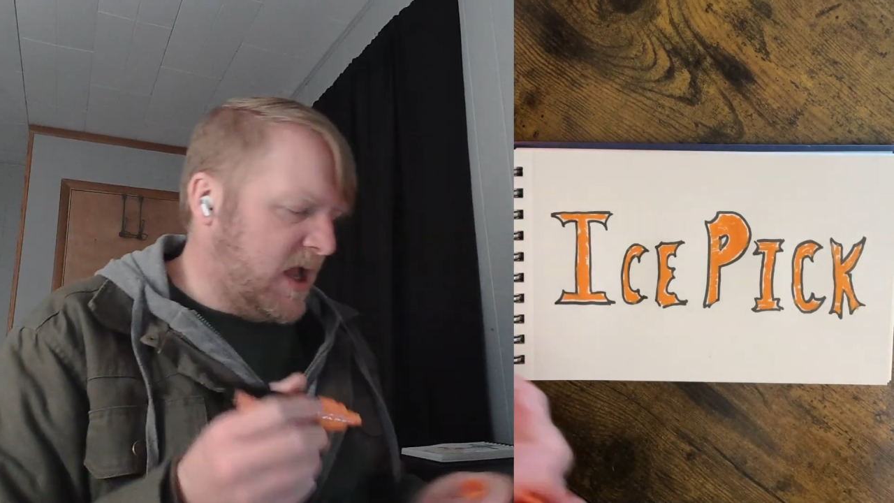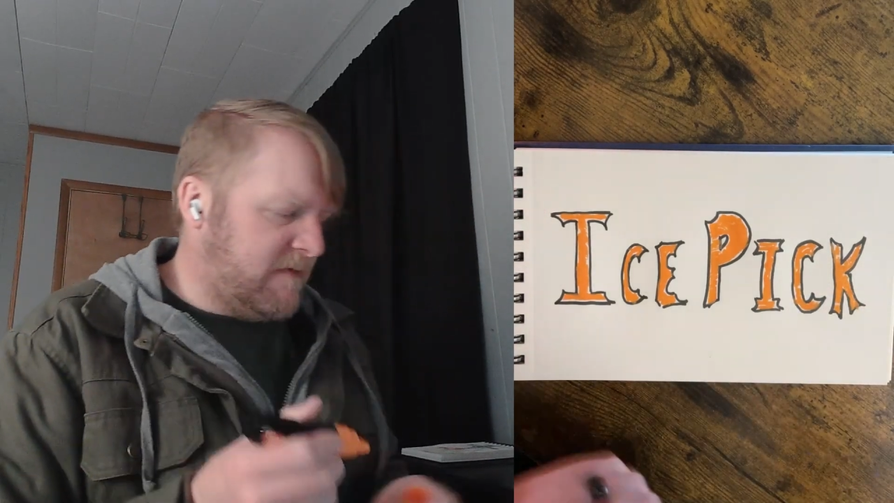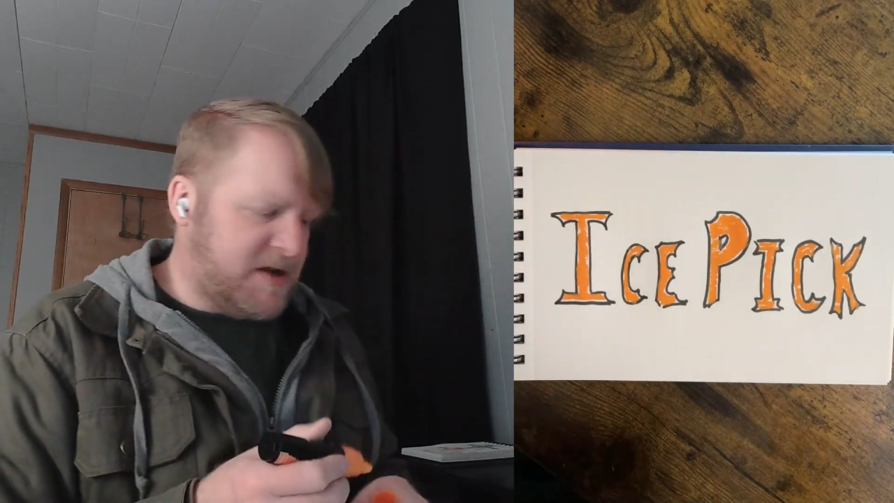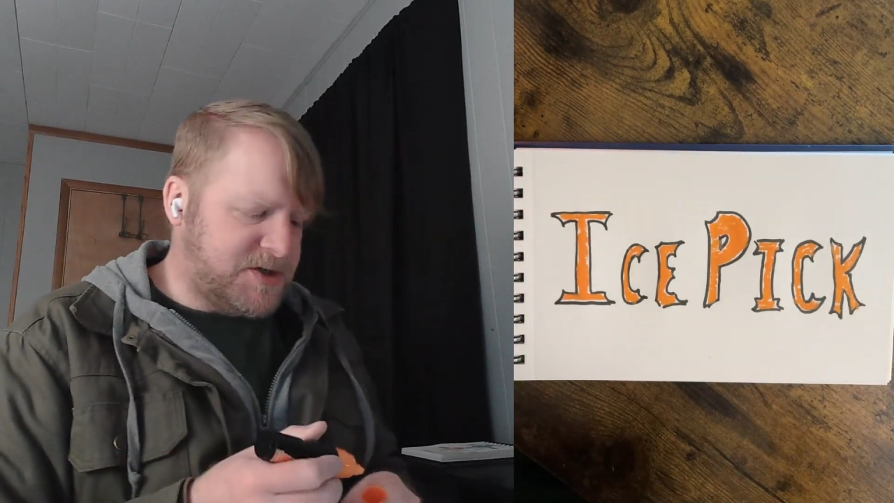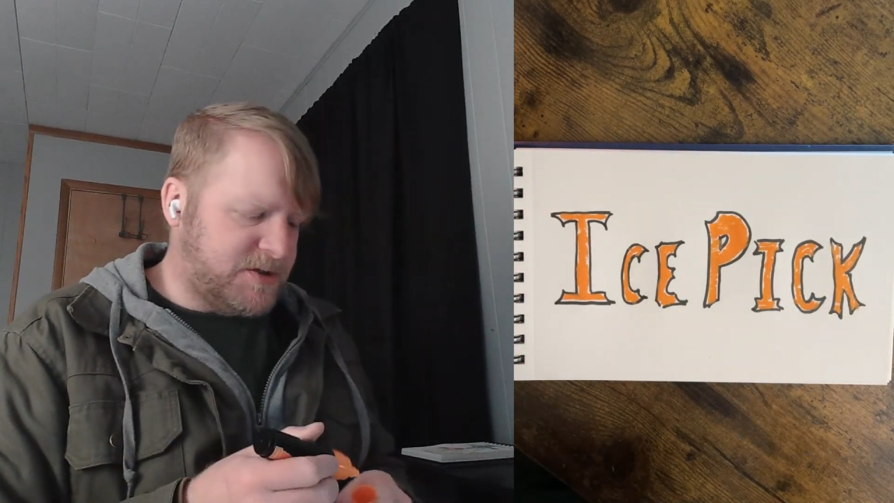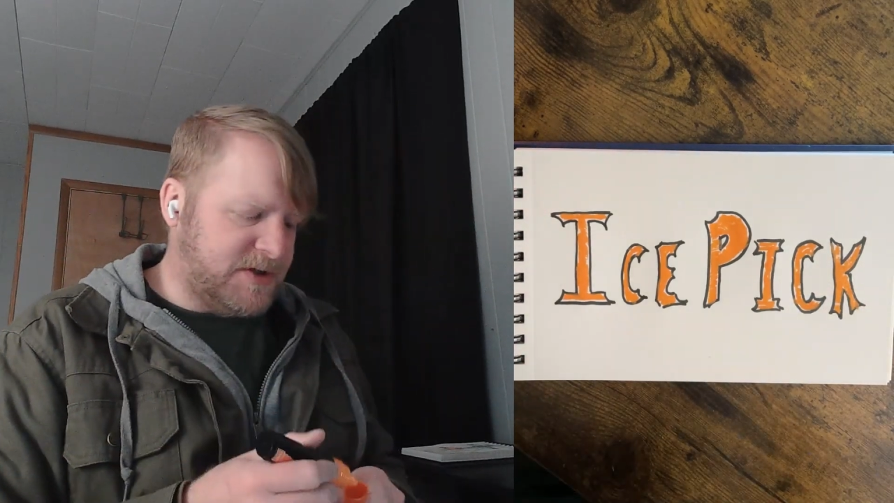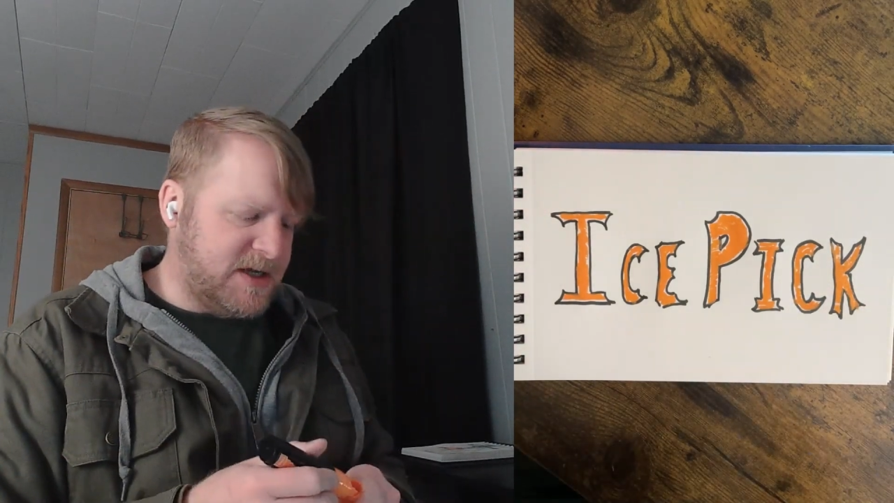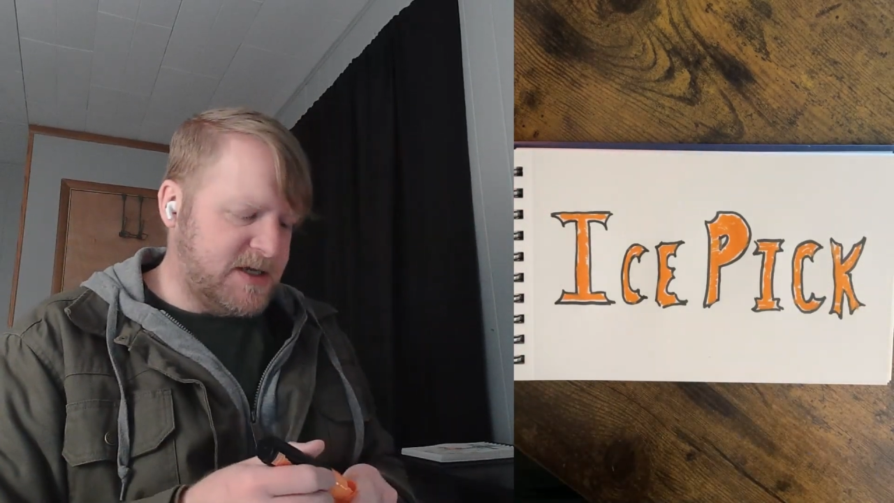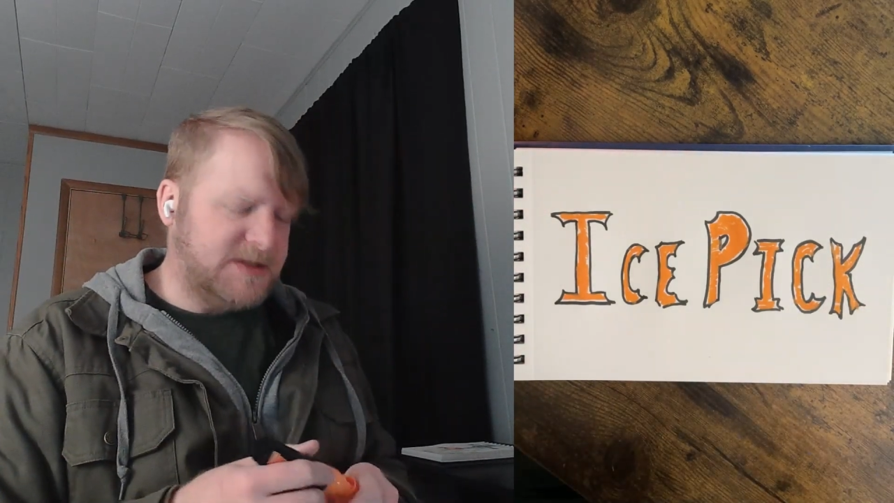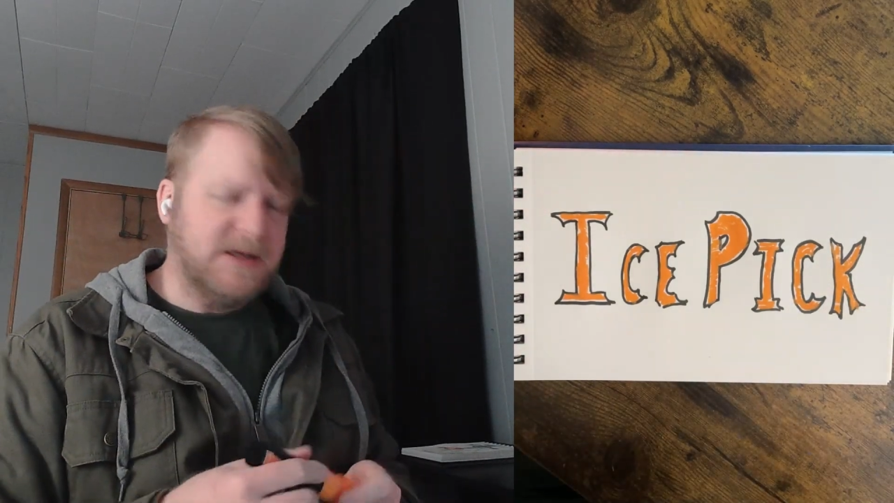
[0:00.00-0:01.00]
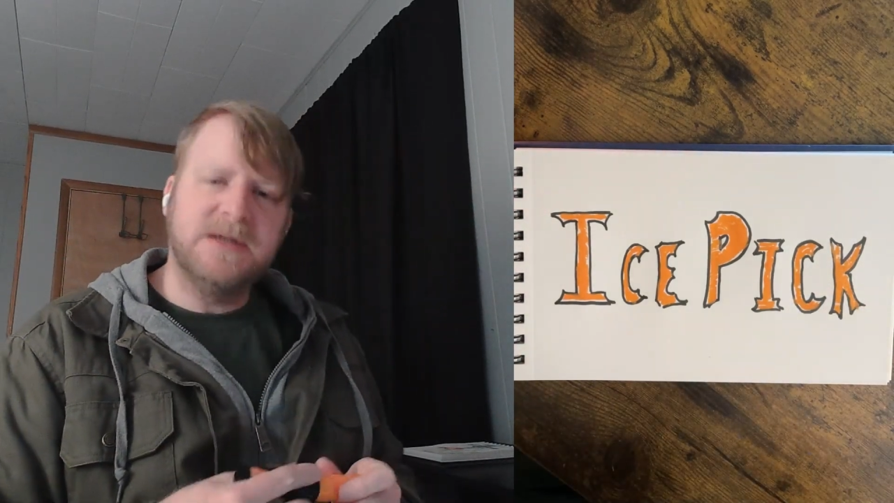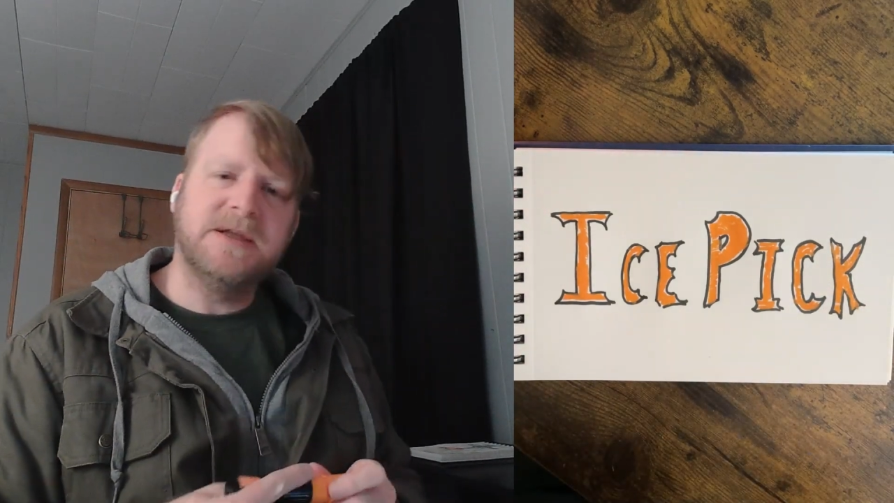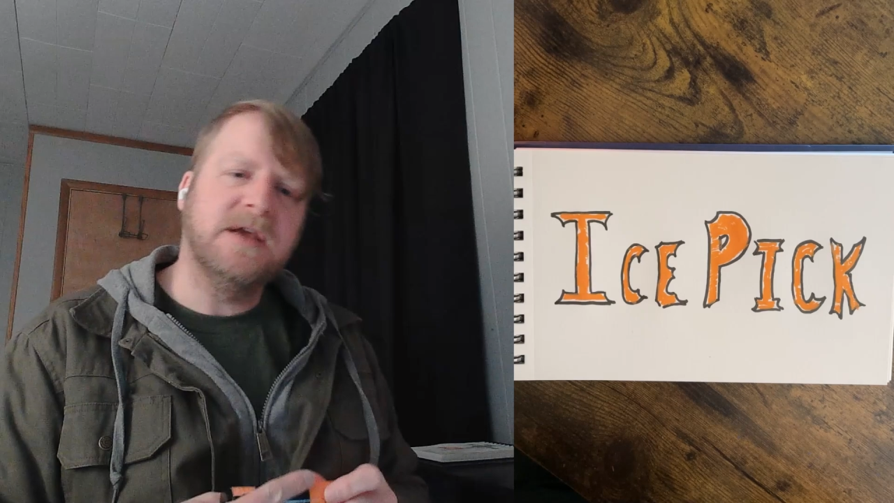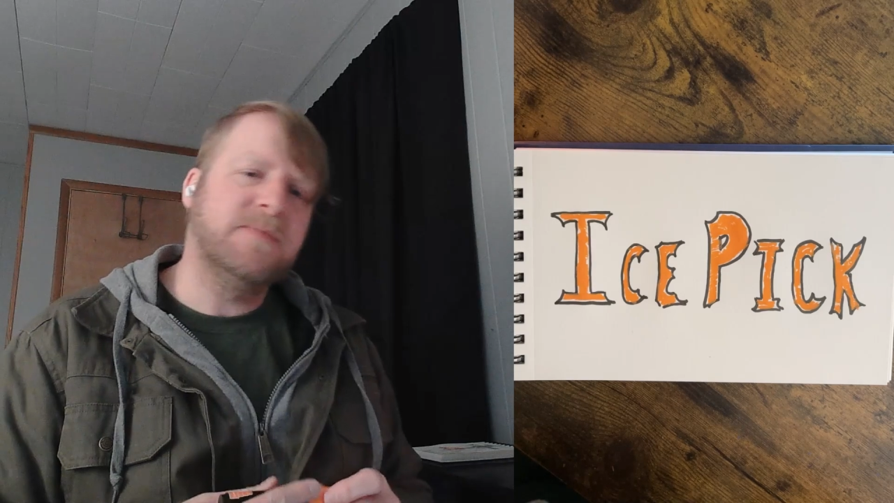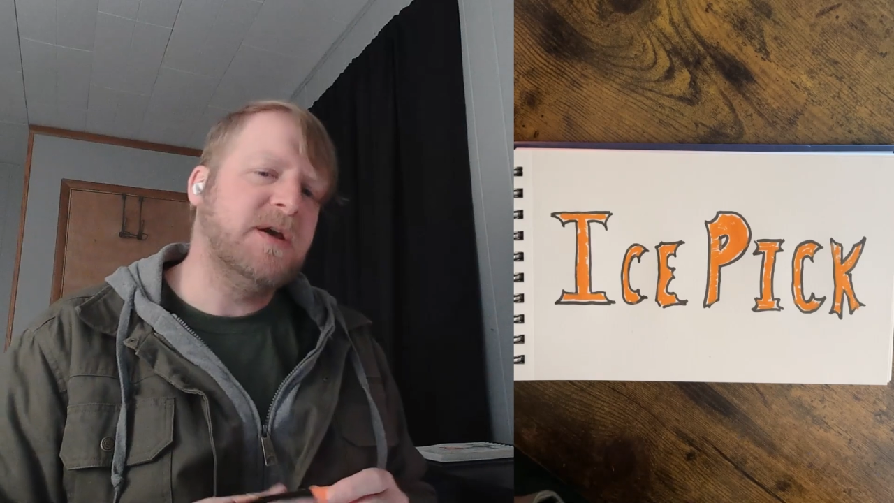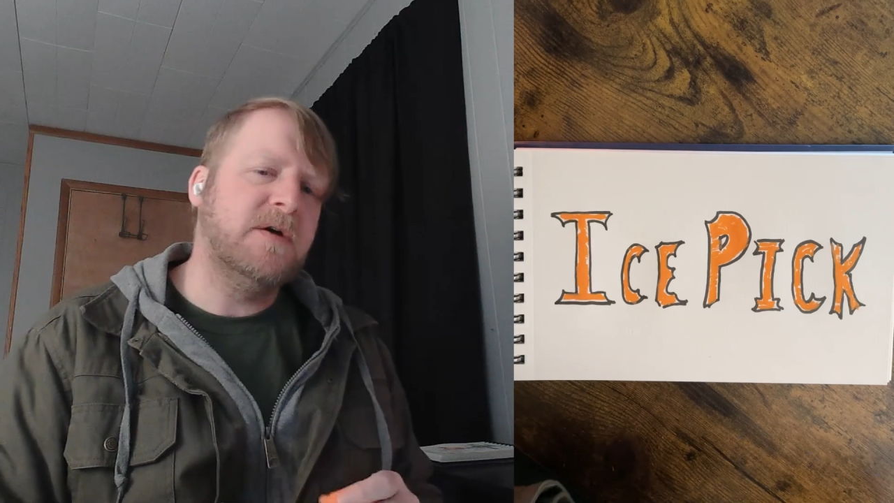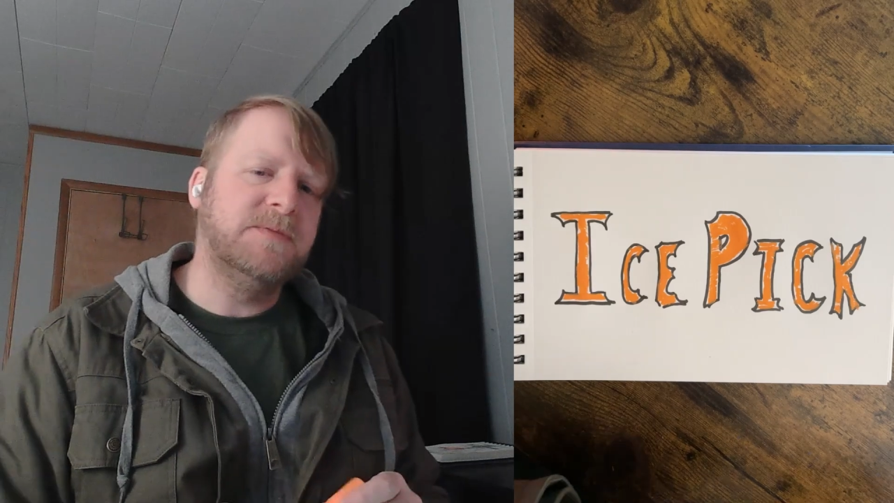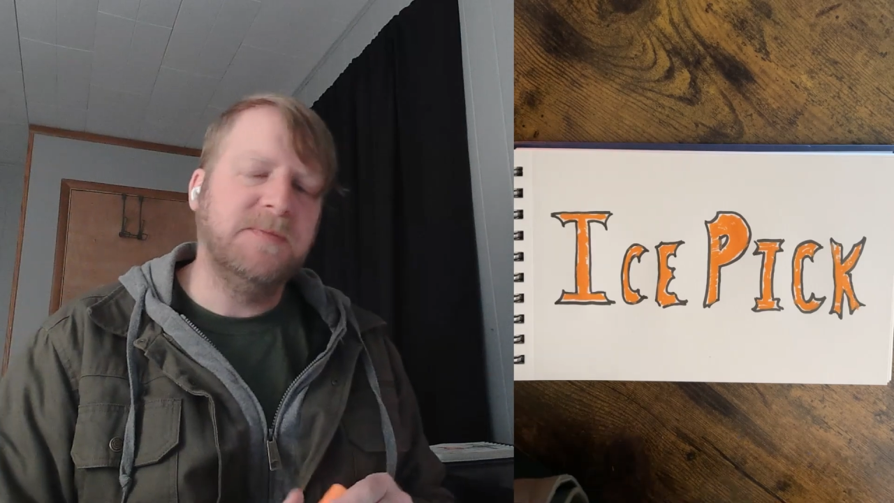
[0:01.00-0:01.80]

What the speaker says: eventually he's going to take me home to